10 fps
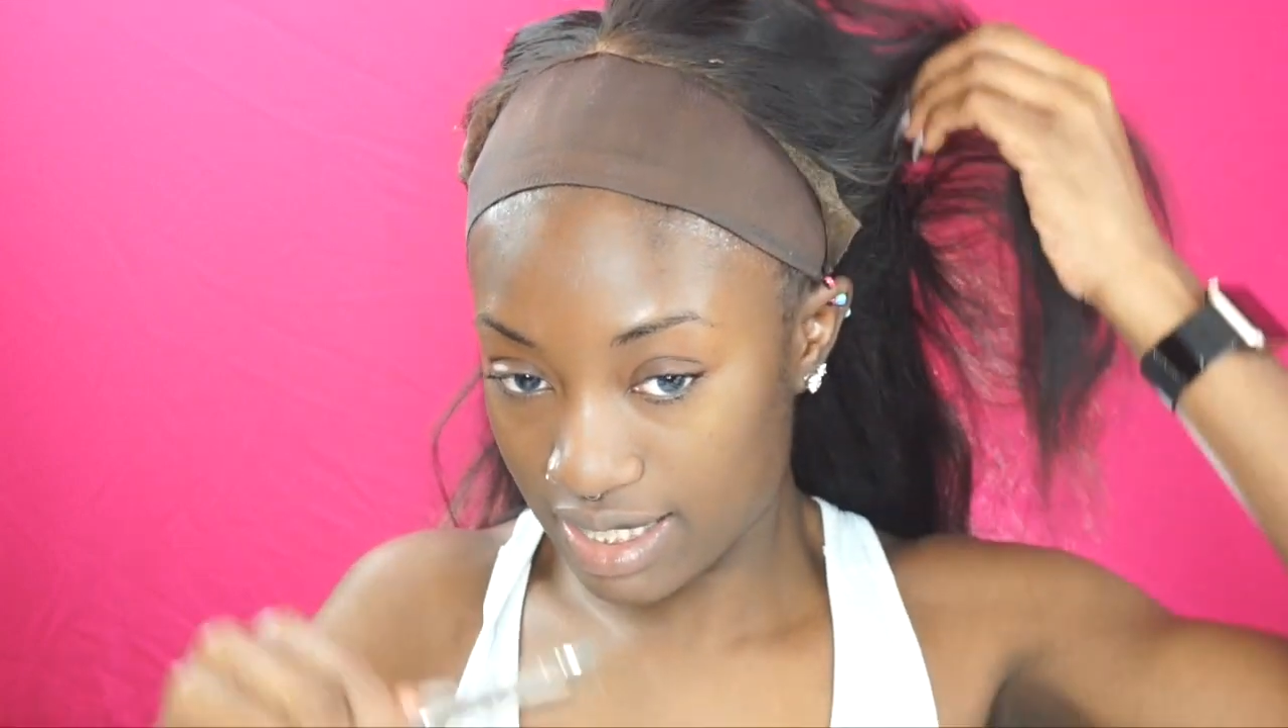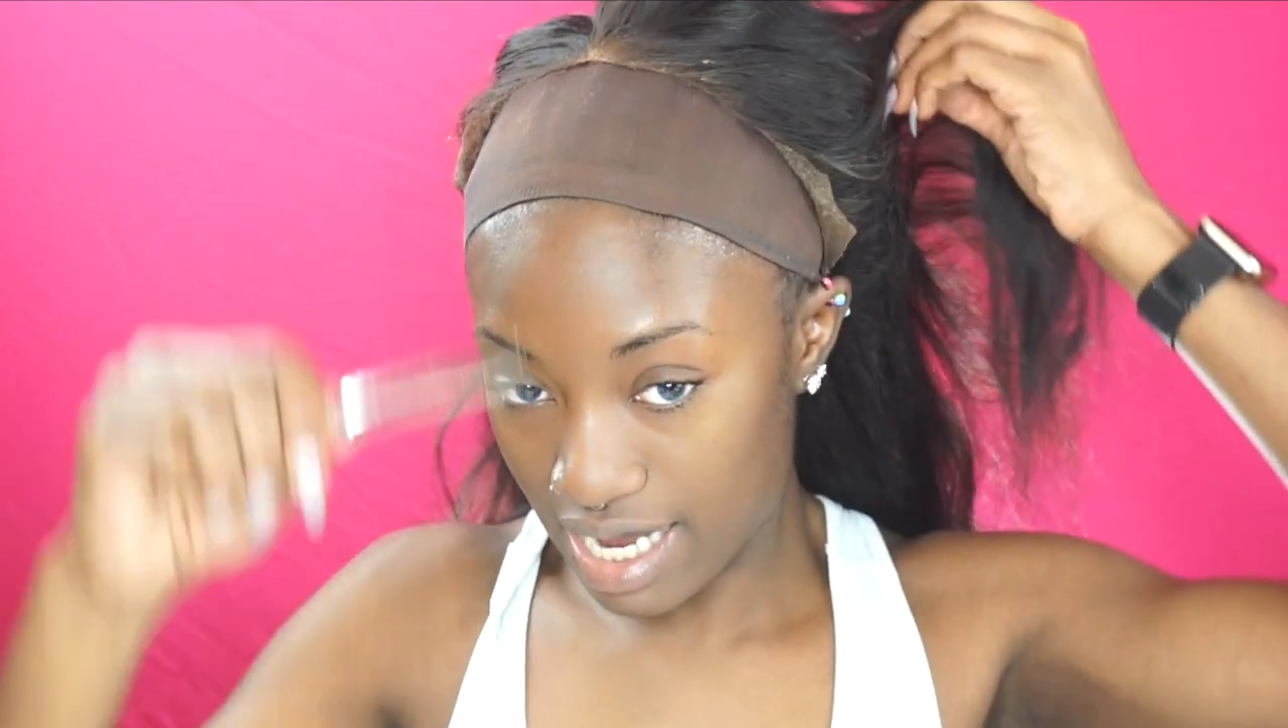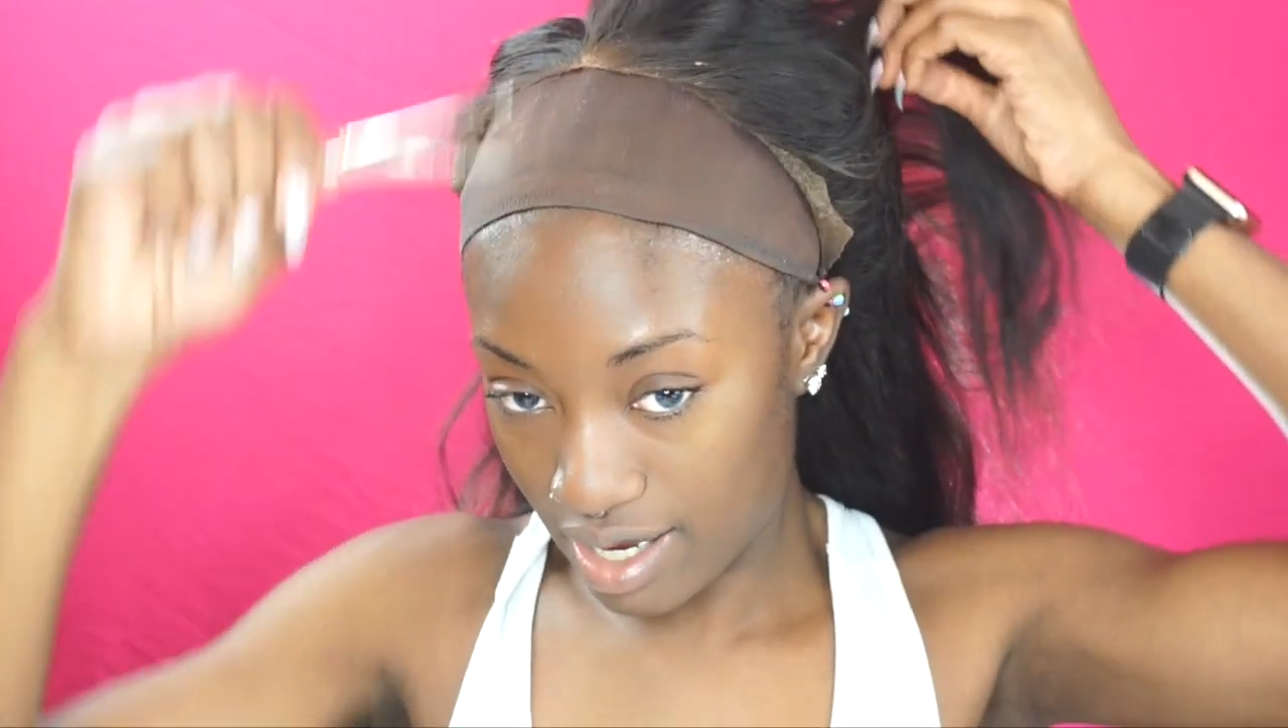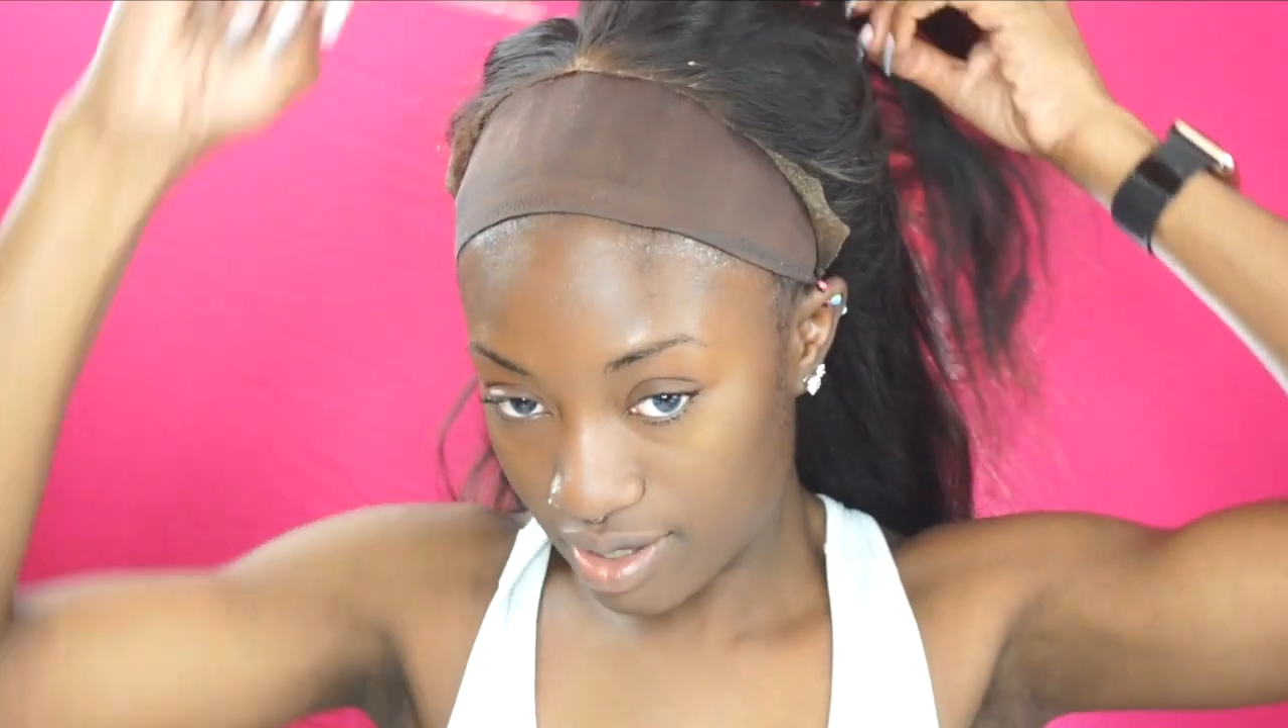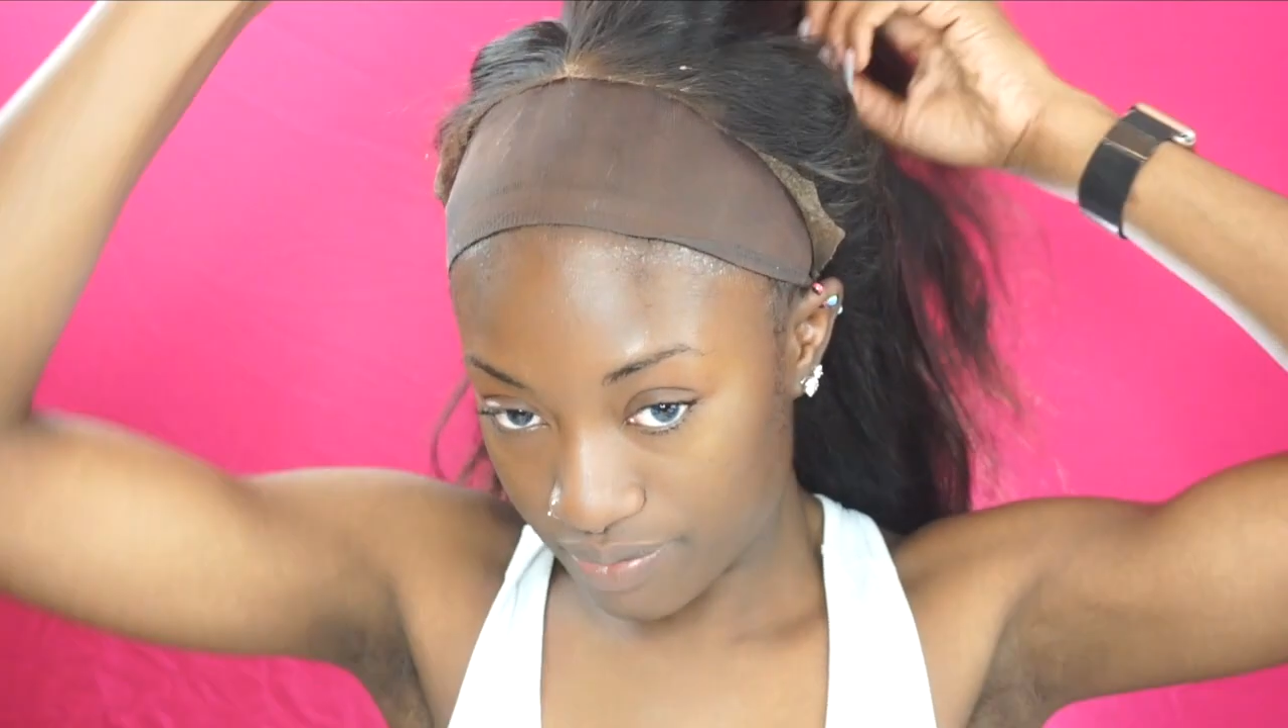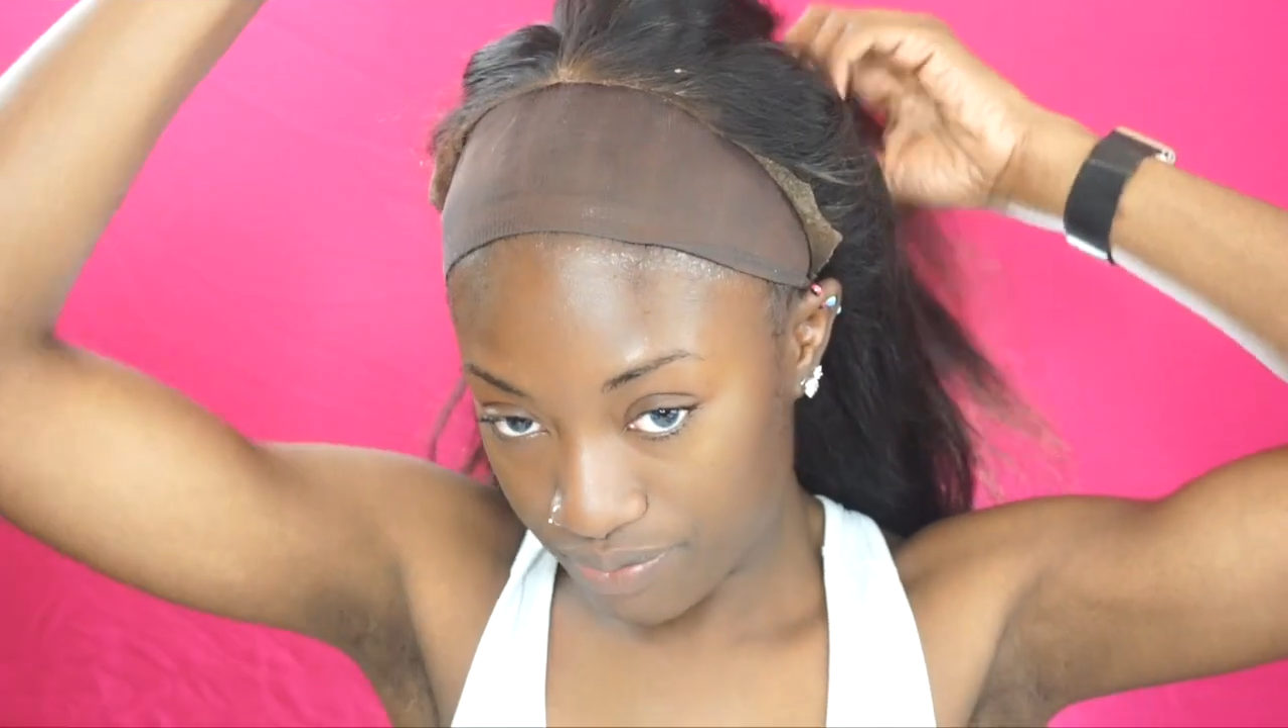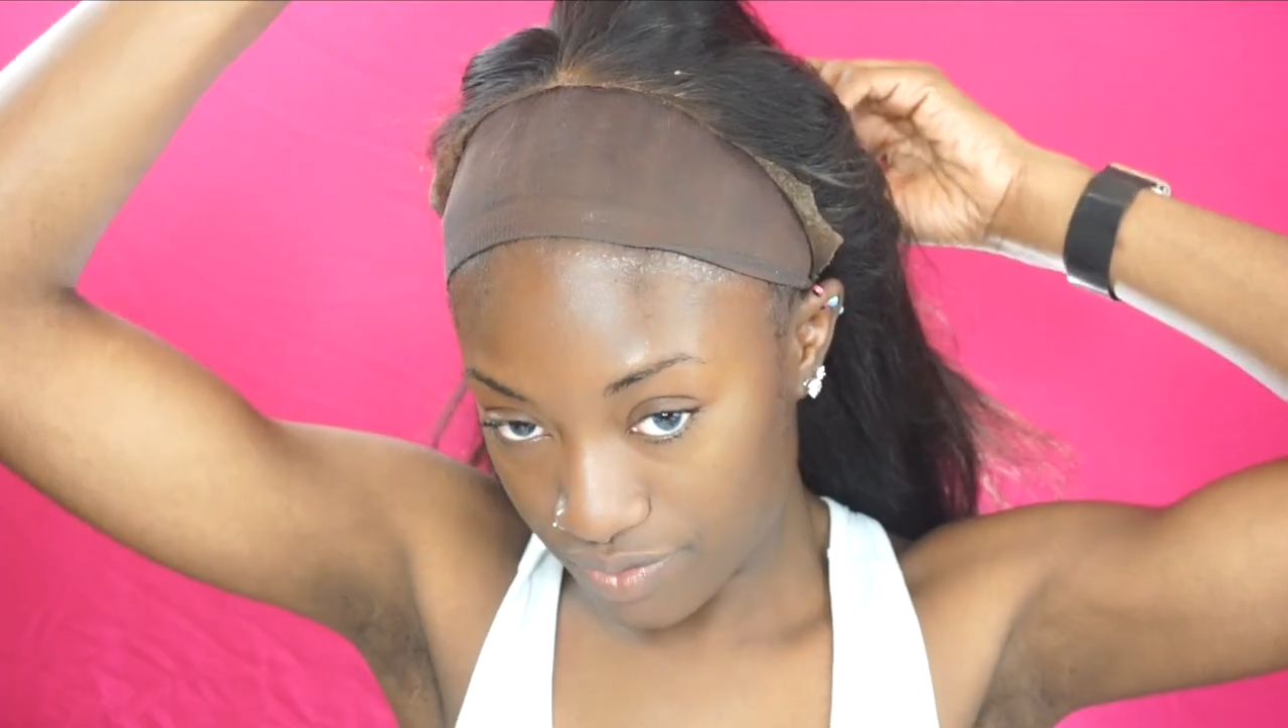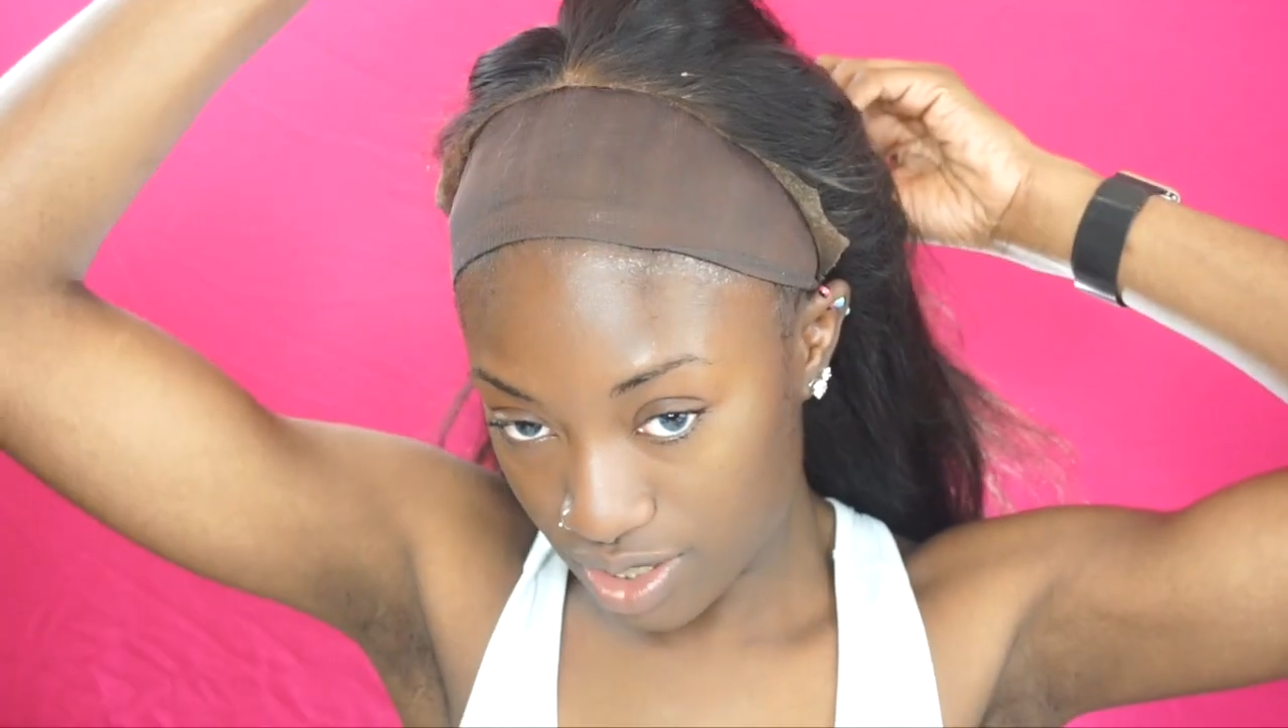down,